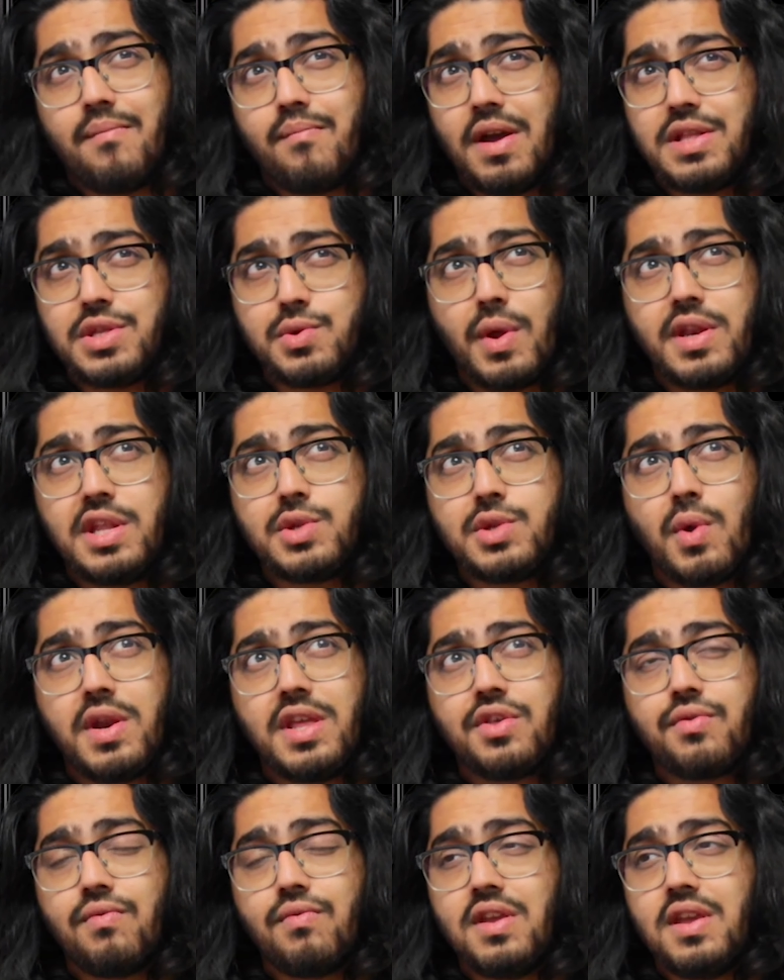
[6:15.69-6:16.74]
By
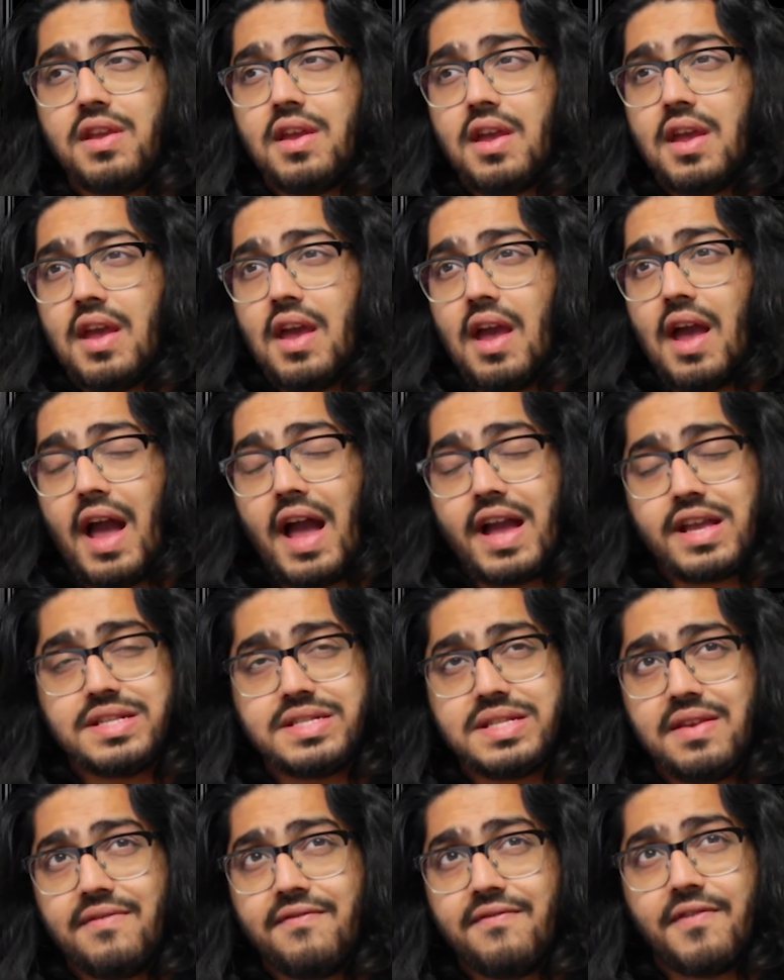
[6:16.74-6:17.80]
2023, I can
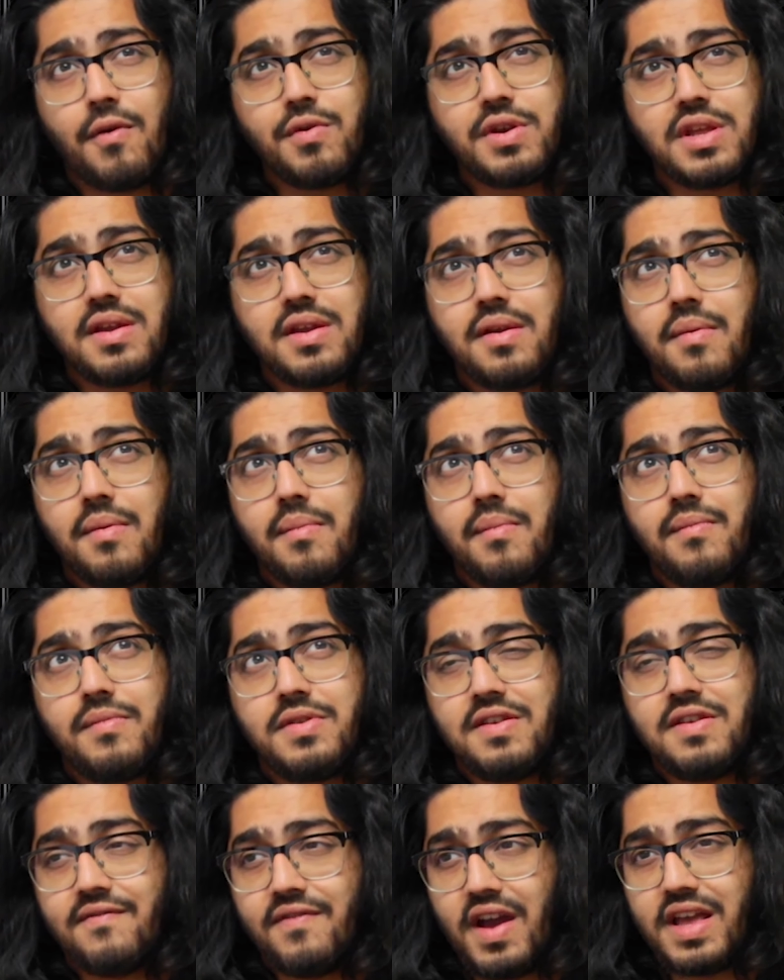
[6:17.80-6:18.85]
see folding
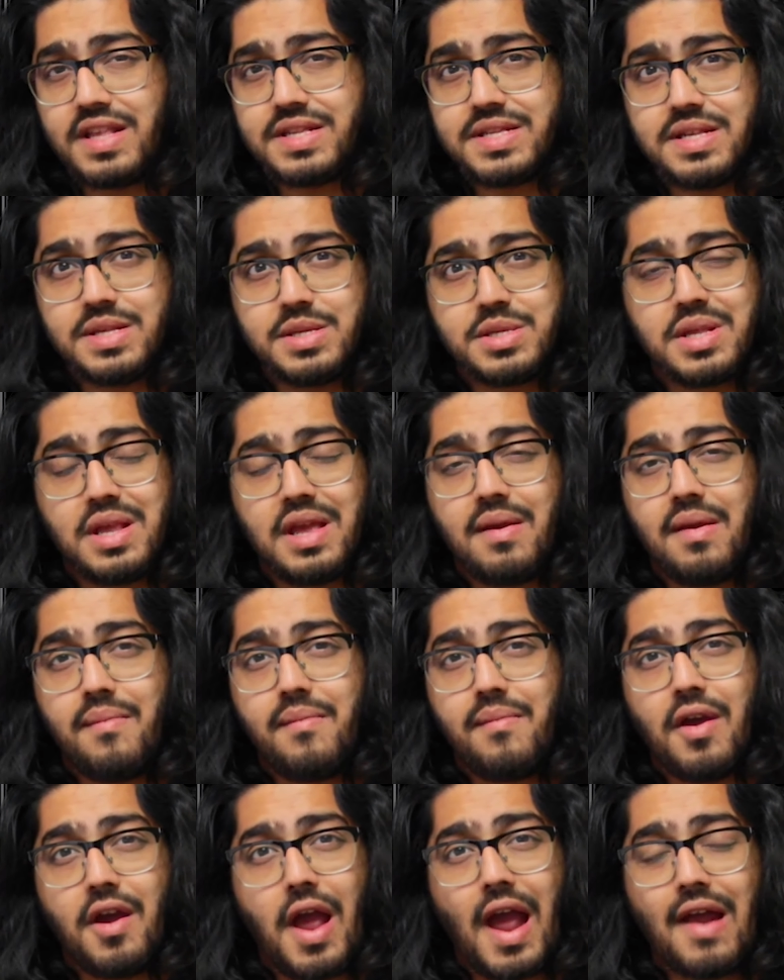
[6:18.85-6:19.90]
devices
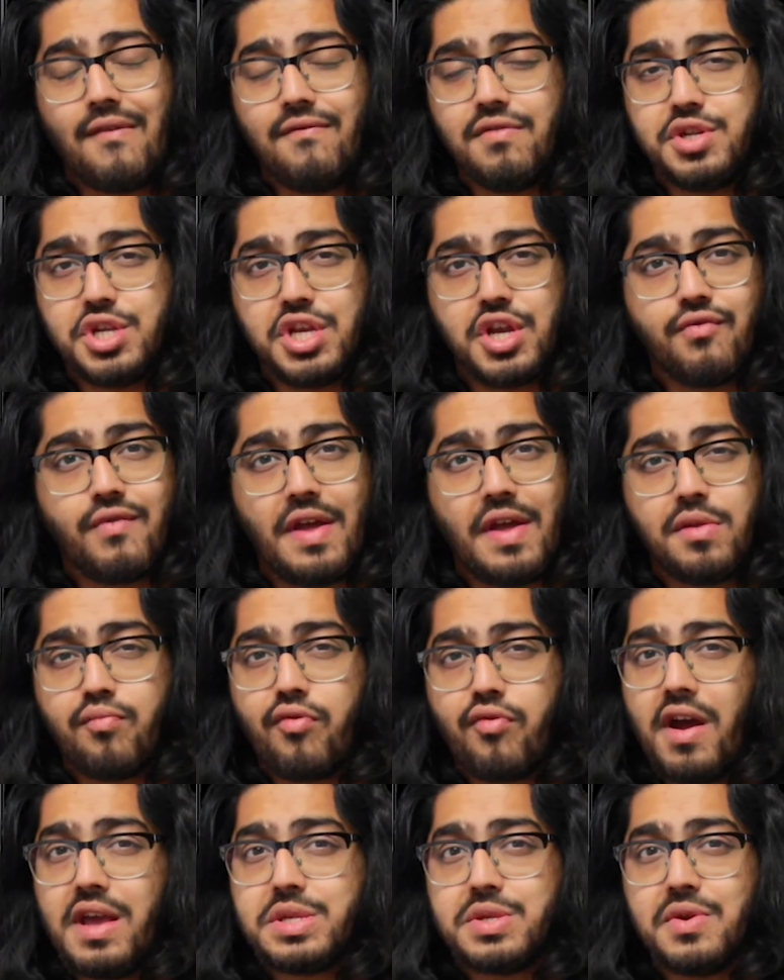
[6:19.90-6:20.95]
averaging around the
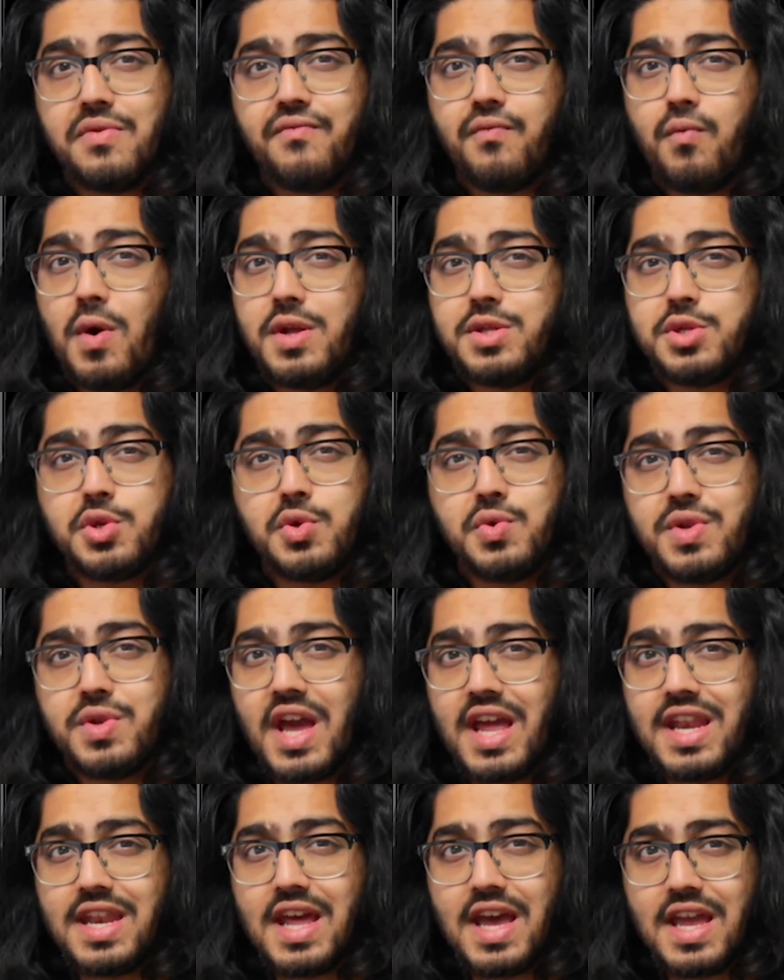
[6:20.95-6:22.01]
price of
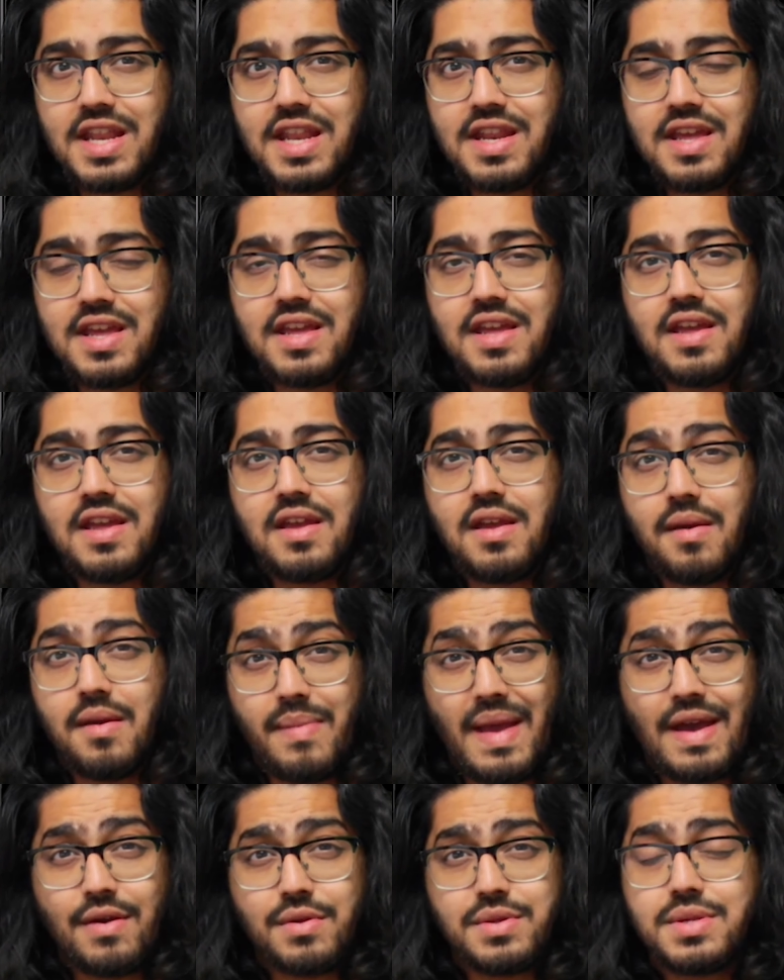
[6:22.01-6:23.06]

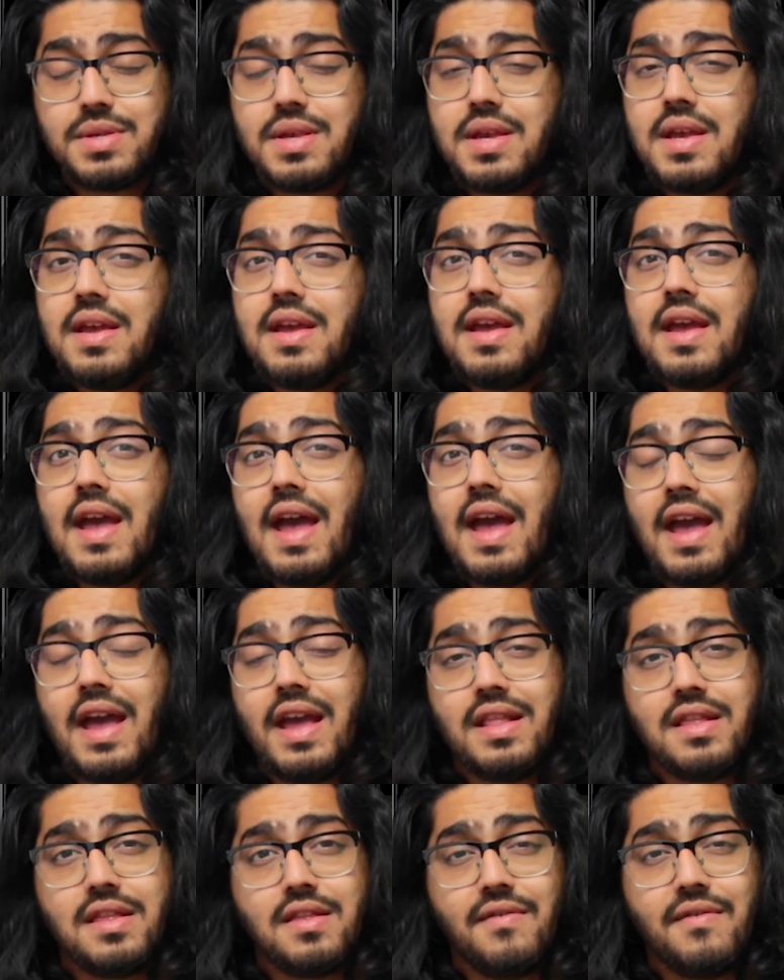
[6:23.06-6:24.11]
£1,299,
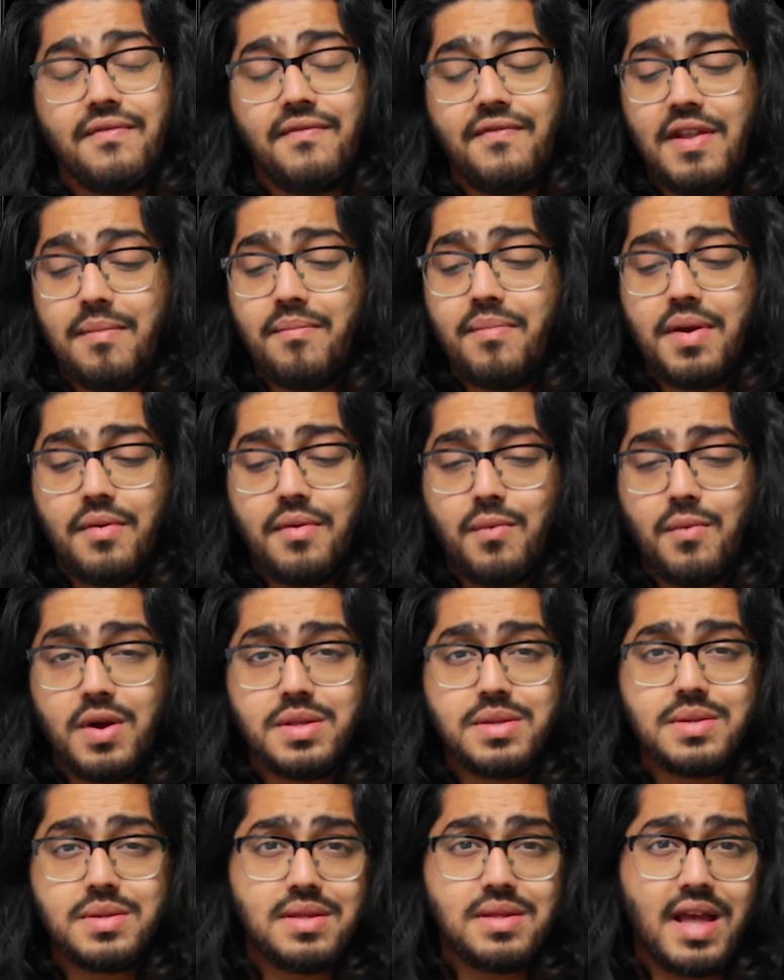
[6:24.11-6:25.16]
and the Flip
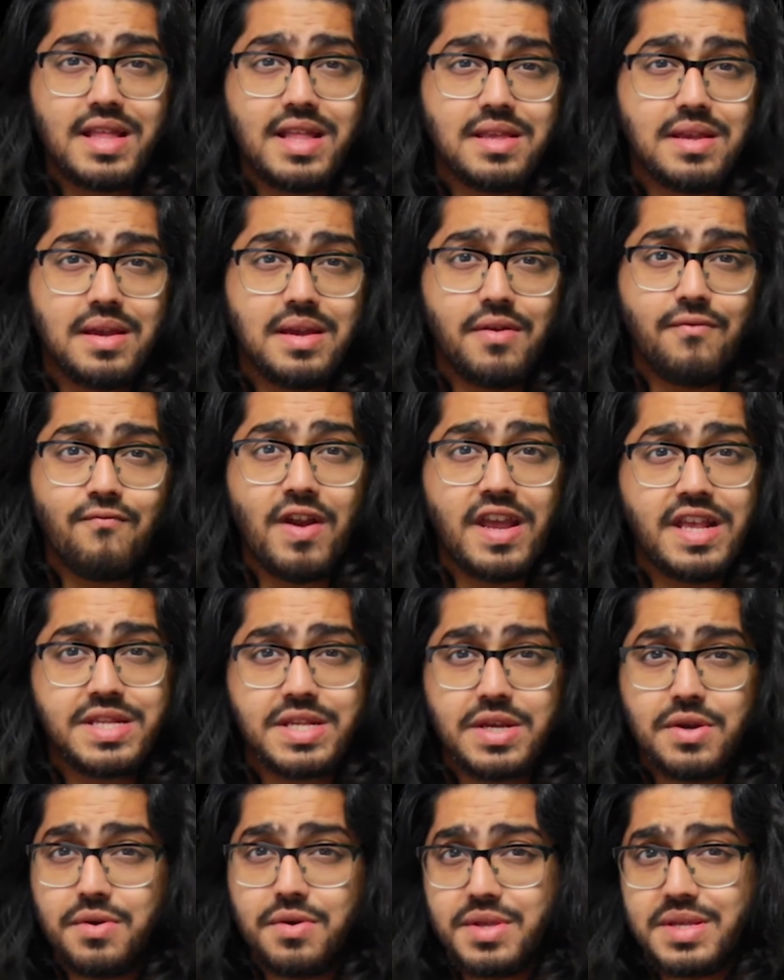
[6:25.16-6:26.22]
ones, like the
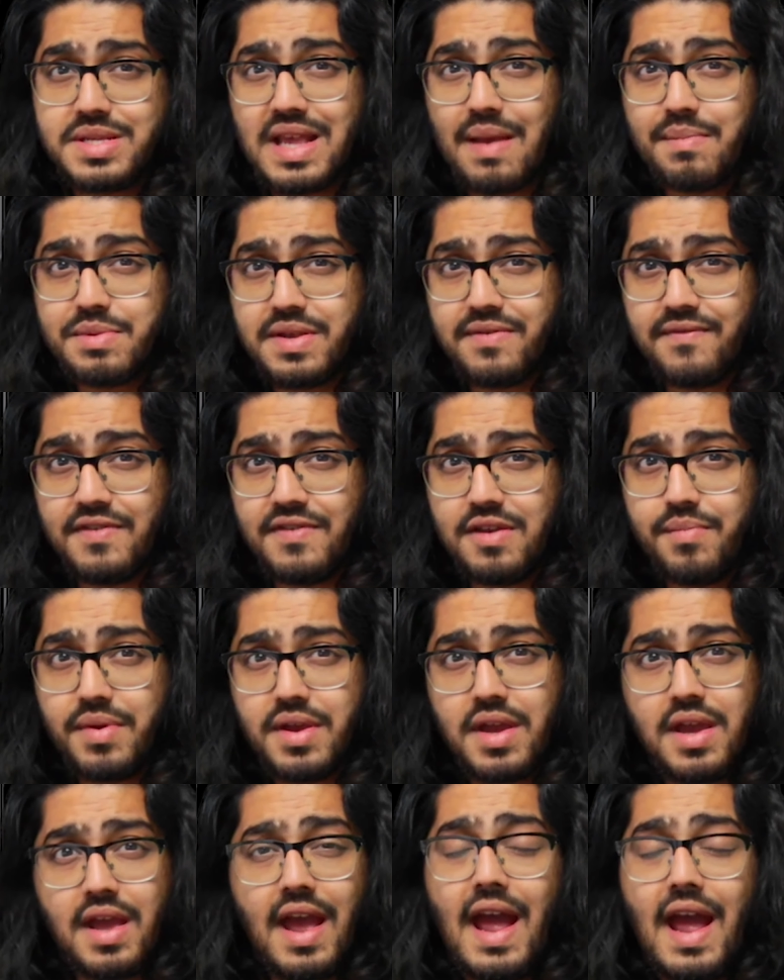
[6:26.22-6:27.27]
Razer or the Samsung Flip,
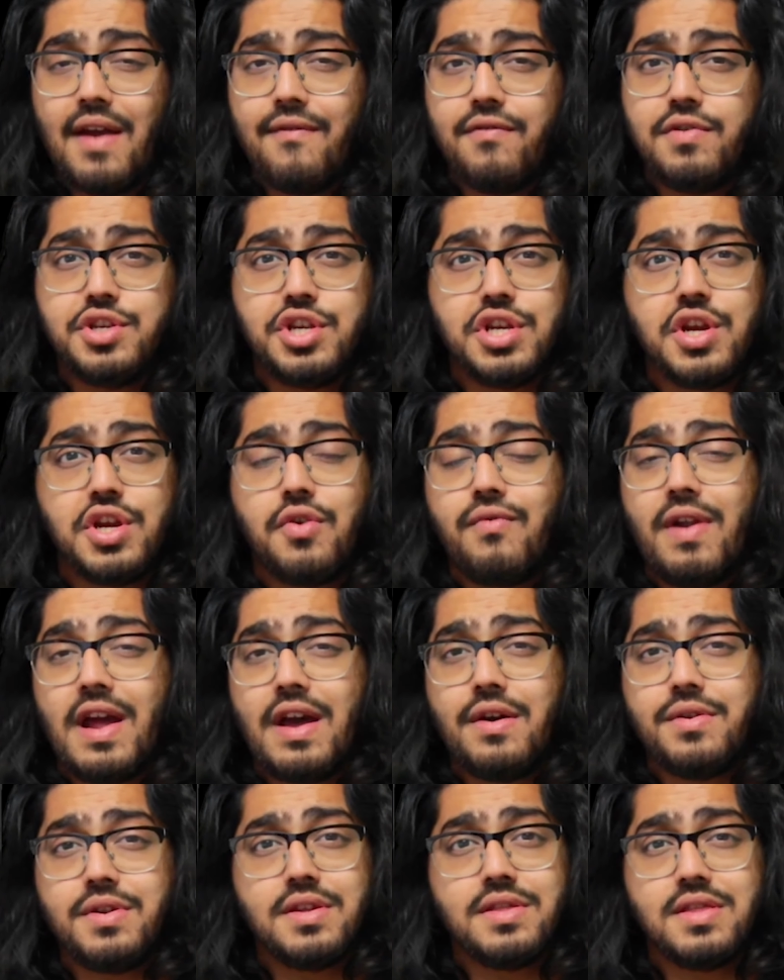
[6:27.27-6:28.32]
averaging
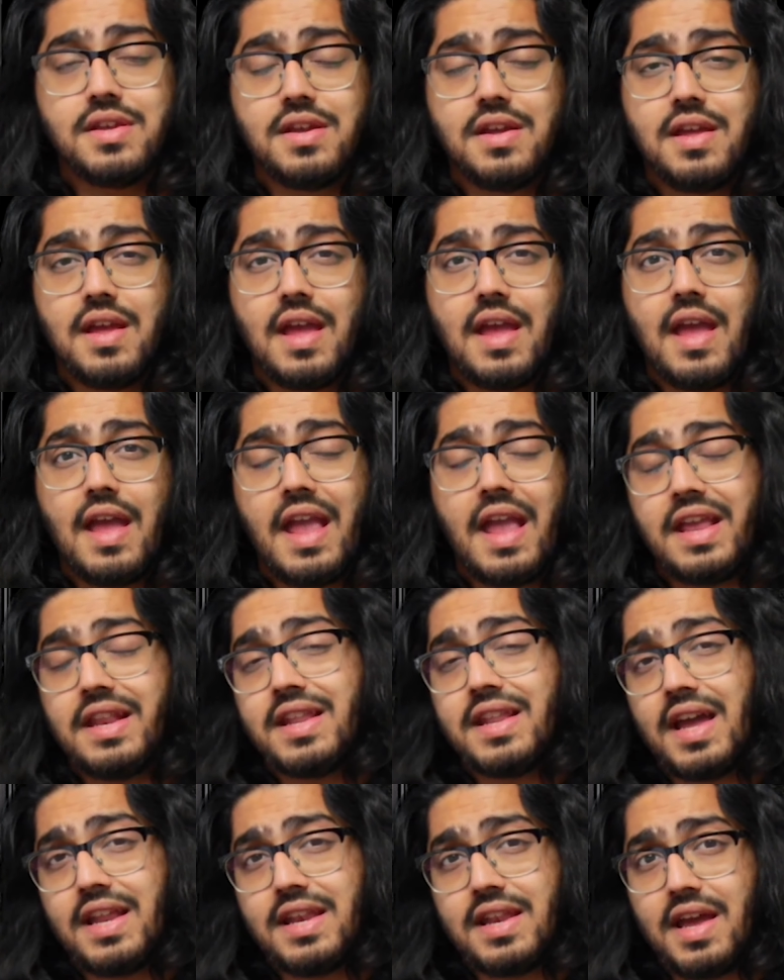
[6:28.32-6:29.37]
around the
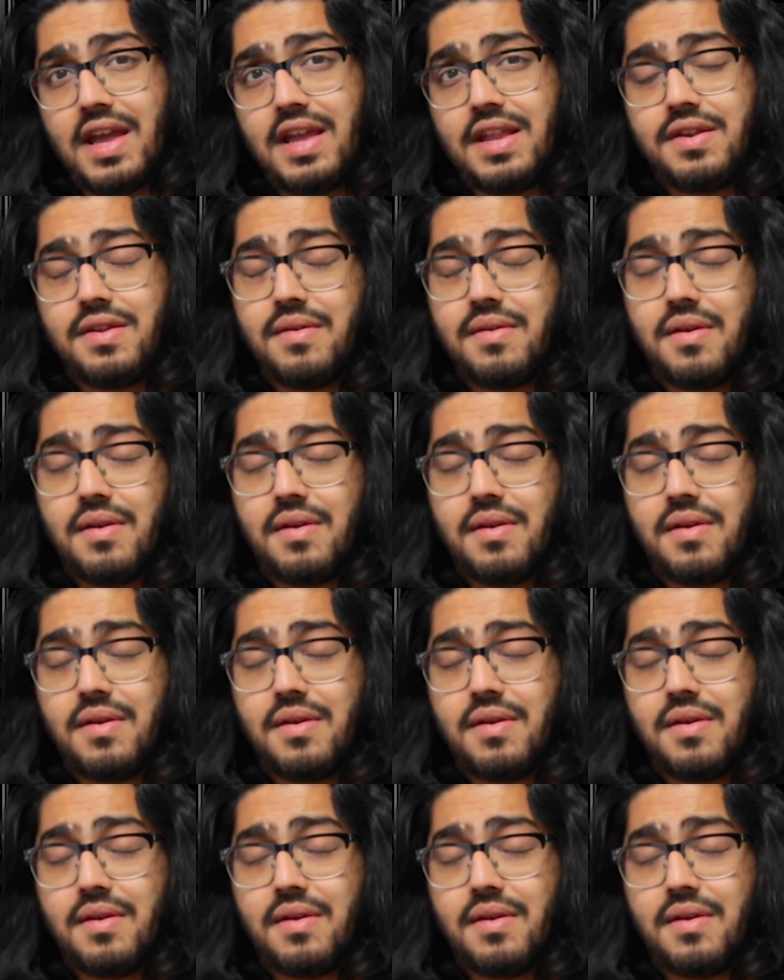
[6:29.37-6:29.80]
£899